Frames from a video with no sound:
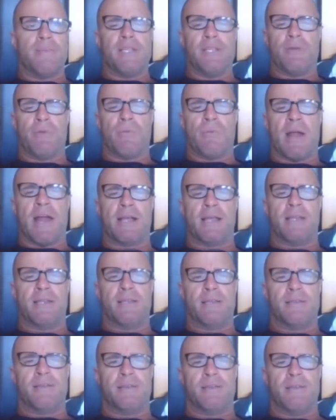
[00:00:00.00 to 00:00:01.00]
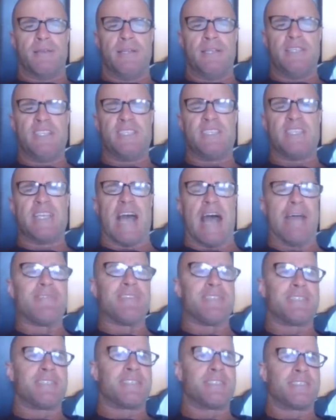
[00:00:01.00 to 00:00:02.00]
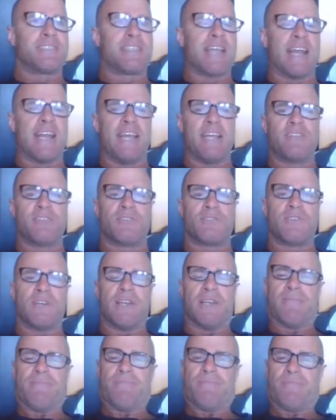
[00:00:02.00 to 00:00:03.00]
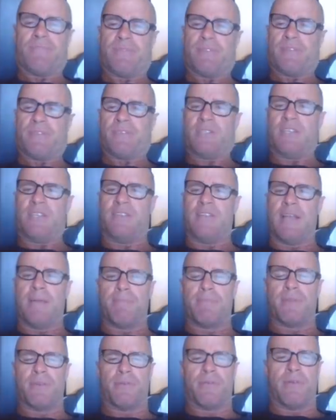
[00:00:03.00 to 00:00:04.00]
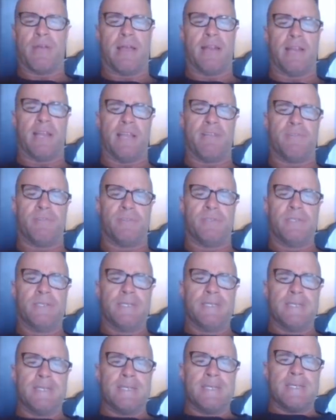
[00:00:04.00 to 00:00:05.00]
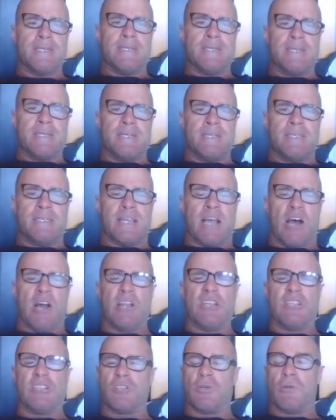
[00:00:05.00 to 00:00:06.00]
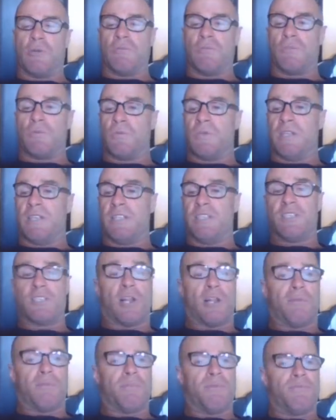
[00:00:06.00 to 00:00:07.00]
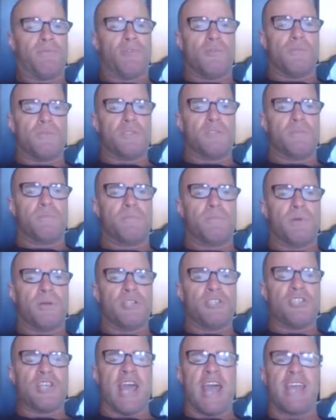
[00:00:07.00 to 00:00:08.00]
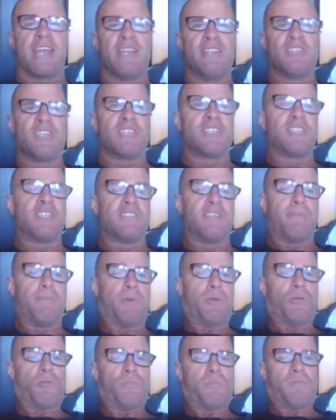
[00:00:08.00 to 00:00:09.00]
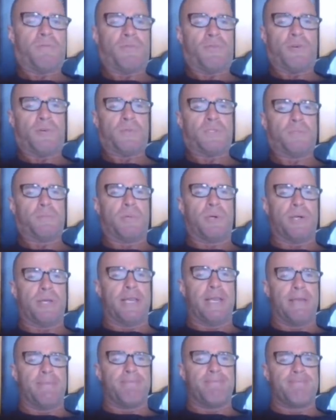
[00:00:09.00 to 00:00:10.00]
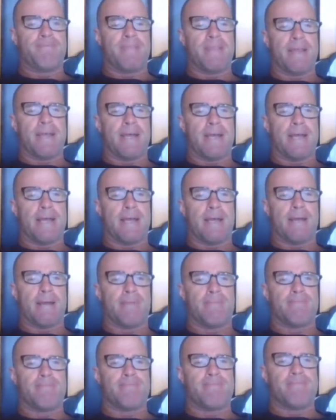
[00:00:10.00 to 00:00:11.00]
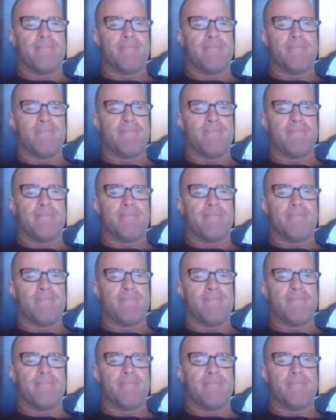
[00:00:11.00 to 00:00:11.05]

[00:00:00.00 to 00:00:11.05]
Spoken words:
in the ruck, and he just gave us that extra sort of depth at ground level. So I just thought it was a really solid performance by Jack, and just a typical performance by him. I